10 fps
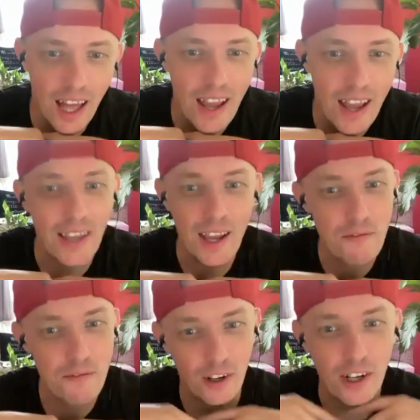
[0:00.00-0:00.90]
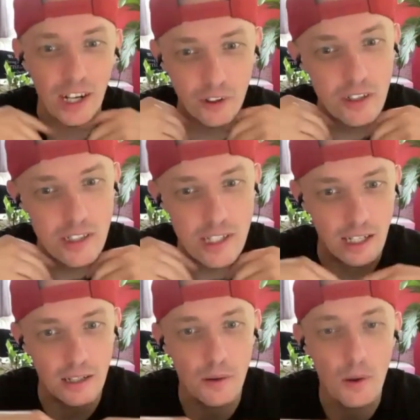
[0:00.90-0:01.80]
lie. I get very
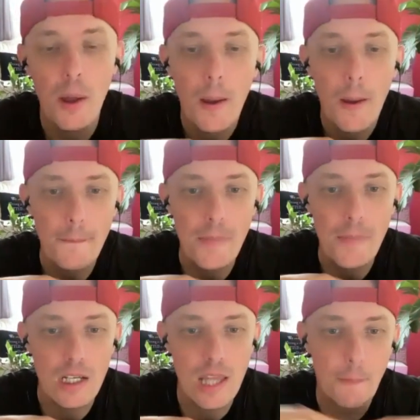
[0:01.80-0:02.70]
irritated because